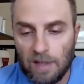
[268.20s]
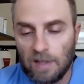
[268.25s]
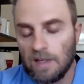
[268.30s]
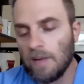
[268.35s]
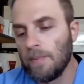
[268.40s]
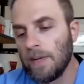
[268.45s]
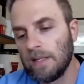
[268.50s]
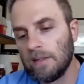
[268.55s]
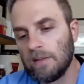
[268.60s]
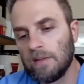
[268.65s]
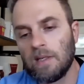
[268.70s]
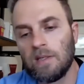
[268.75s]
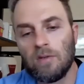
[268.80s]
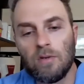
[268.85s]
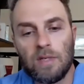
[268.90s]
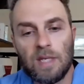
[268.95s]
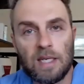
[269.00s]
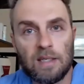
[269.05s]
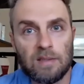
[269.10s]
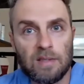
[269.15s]
Depends on
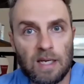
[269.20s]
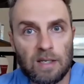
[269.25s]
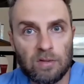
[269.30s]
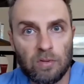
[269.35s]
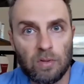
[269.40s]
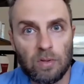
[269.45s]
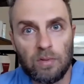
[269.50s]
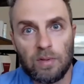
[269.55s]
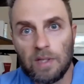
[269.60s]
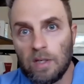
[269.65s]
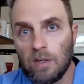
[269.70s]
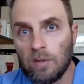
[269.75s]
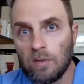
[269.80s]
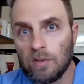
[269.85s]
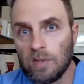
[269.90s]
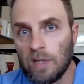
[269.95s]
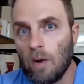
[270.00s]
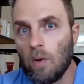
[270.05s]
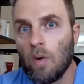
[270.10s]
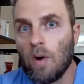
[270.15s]
your testosterone
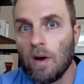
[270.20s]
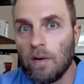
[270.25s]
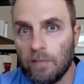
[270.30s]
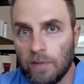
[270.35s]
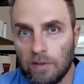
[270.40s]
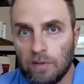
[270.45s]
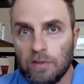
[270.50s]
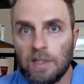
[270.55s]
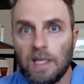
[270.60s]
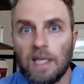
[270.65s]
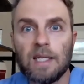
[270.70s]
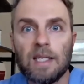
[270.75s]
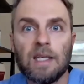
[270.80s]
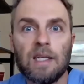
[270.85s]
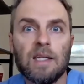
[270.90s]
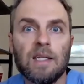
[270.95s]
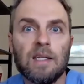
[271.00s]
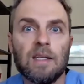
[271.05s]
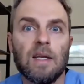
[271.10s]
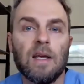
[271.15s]
dose, how often you're
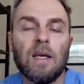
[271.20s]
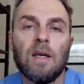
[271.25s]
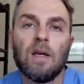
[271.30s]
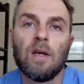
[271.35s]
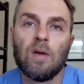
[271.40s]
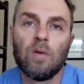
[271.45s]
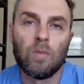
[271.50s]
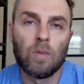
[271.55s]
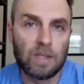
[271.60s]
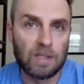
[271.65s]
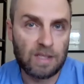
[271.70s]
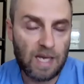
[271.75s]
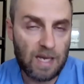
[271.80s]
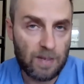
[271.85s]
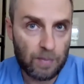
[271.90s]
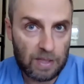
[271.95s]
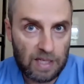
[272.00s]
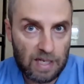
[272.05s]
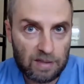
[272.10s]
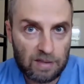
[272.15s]
taking it, what
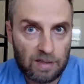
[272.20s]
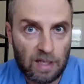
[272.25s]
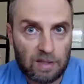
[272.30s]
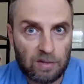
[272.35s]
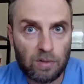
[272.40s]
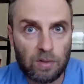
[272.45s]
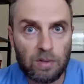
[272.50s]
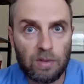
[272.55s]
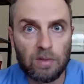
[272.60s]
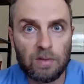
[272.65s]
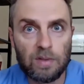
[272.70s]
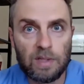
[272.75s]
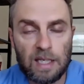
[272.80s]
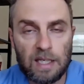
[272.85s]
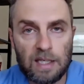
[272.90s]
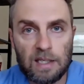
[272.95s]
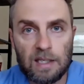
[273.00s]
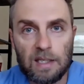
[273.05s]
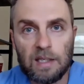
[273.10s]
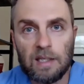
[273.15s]
type of testosterone you're
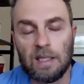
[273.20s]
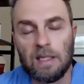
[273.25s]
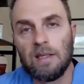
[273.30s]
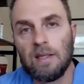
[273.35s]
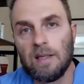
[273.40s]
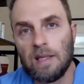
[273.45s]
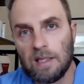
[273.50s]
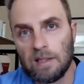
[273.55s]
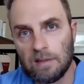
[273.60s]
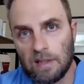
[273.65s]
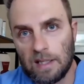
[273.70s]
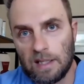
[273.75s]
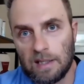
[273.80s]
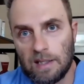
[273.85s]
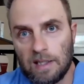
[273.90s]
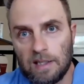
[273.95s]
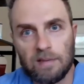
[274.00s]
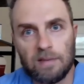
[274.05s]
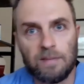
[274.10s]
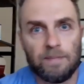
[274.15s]
taking, and things like
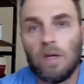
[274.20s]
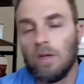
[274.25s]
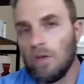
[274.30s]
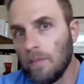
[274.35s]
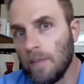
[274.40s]
this.